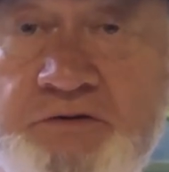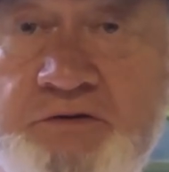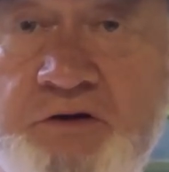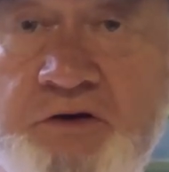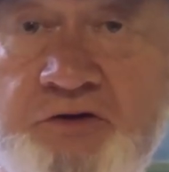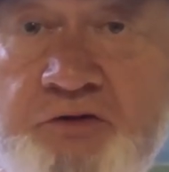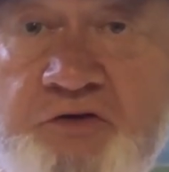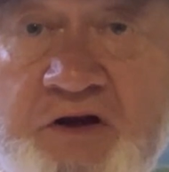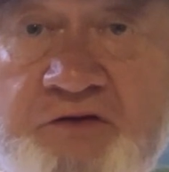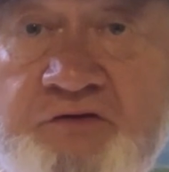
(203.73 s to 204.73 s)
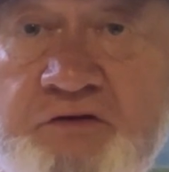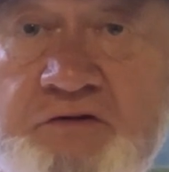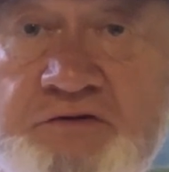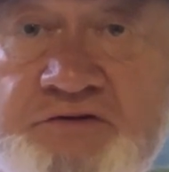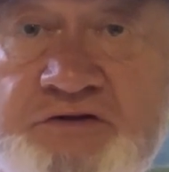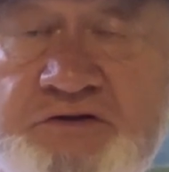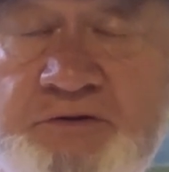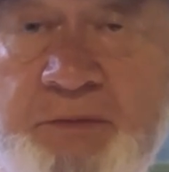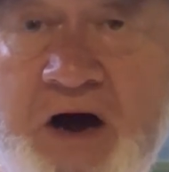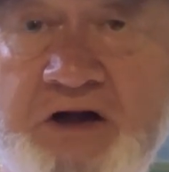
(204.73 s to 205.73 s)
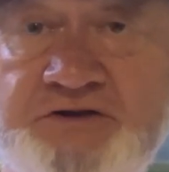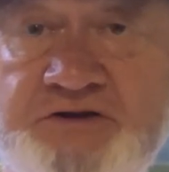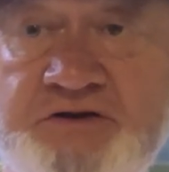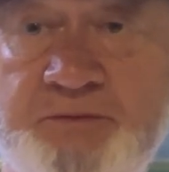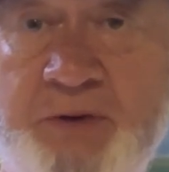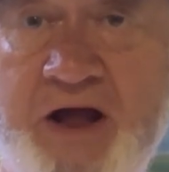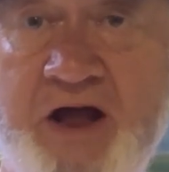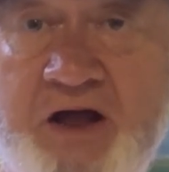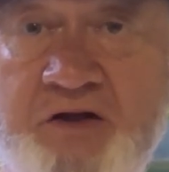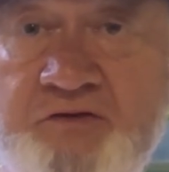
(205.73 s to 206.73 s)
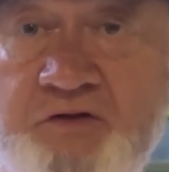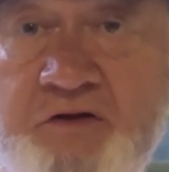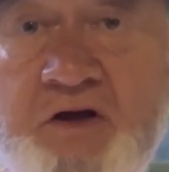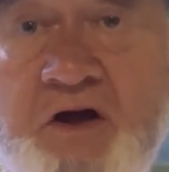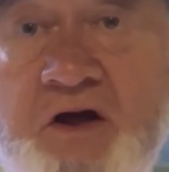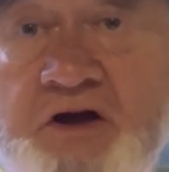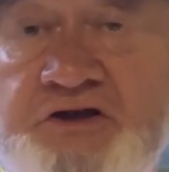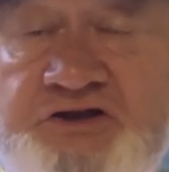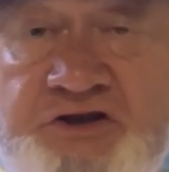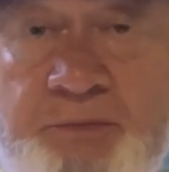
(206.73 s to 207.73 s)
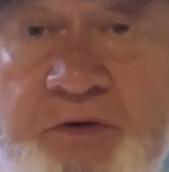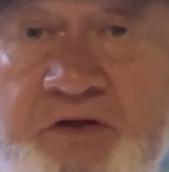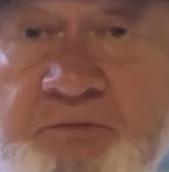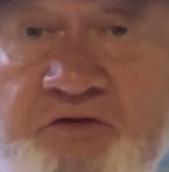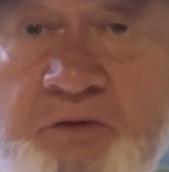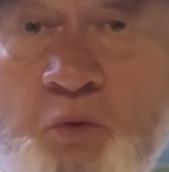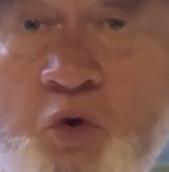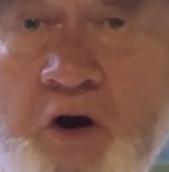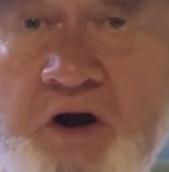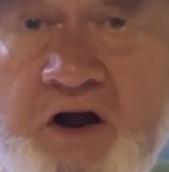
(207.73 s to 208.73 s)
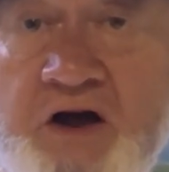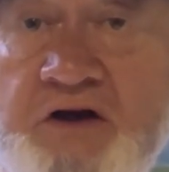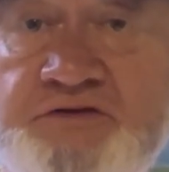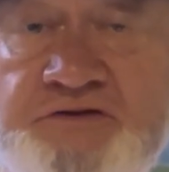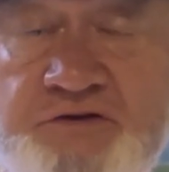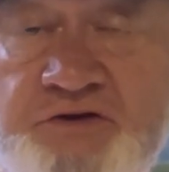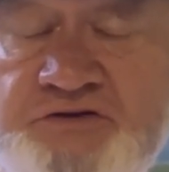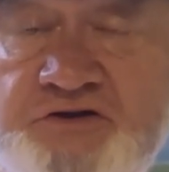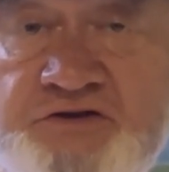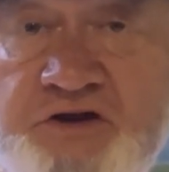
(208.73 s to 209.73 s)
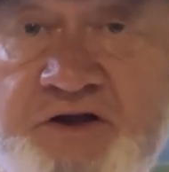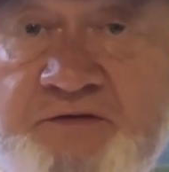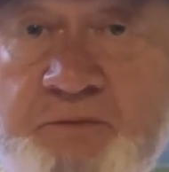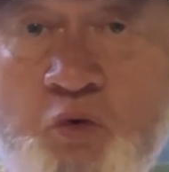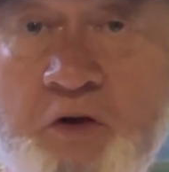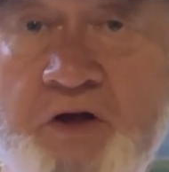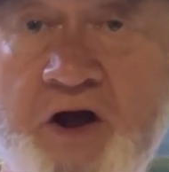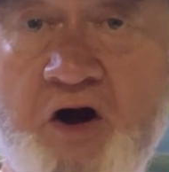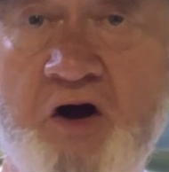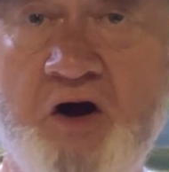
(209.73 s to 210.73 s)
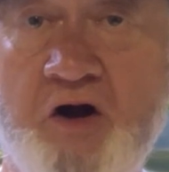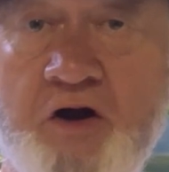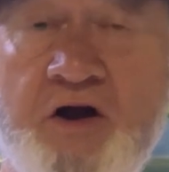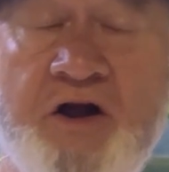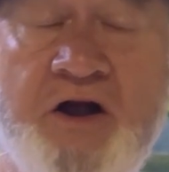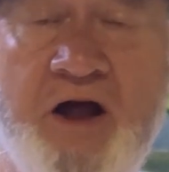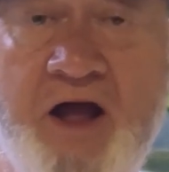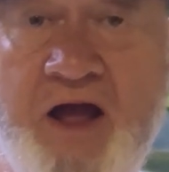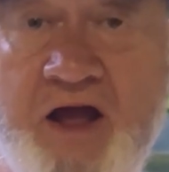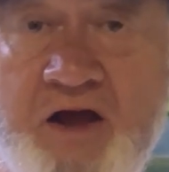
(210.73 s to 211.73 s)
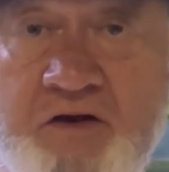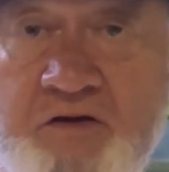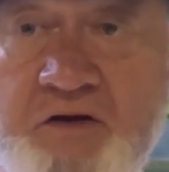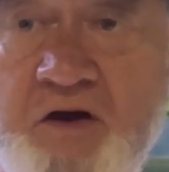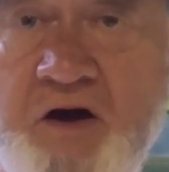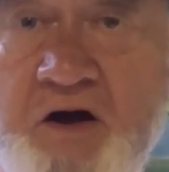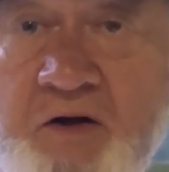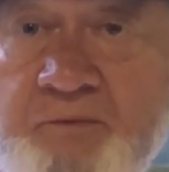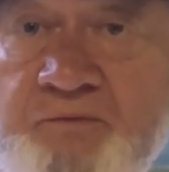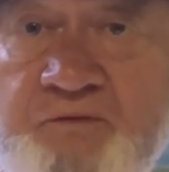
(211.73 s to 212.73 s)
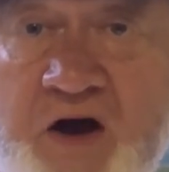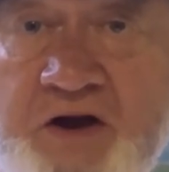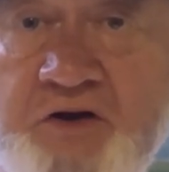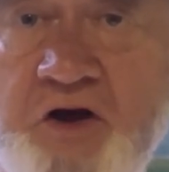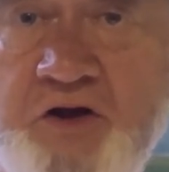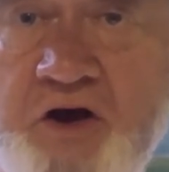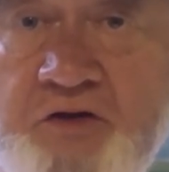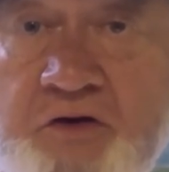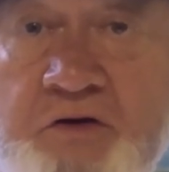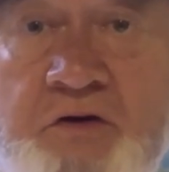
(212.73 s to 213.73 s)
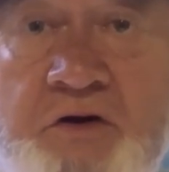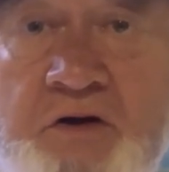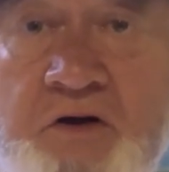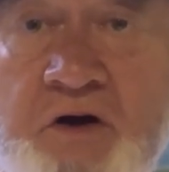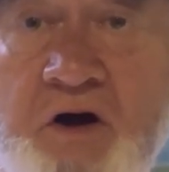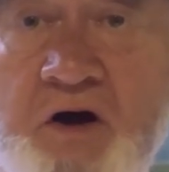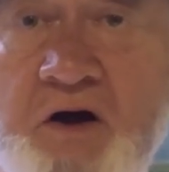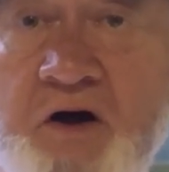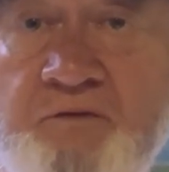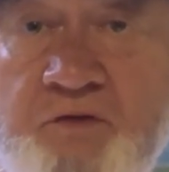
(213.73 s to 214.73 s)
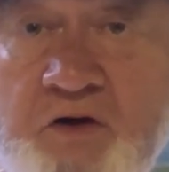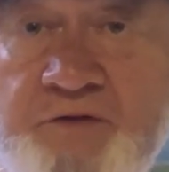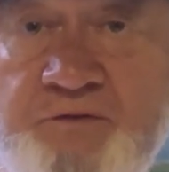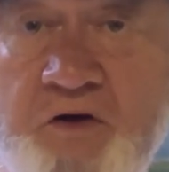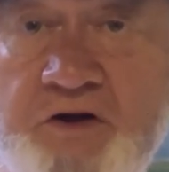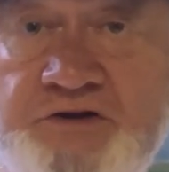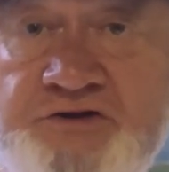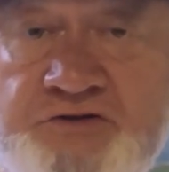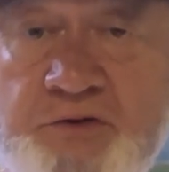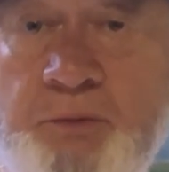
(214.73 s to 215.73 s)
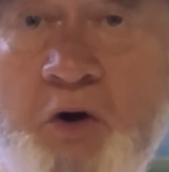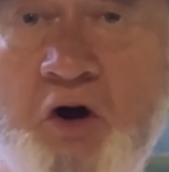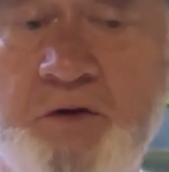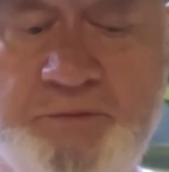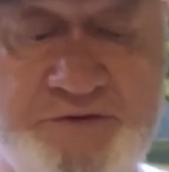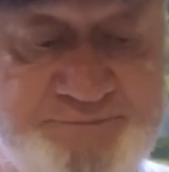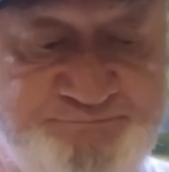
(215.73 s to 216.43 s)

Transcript: the utensils and the pots and the pans and shipping them somewhere else. You can just leave them where they are and find another fully furnished apartment.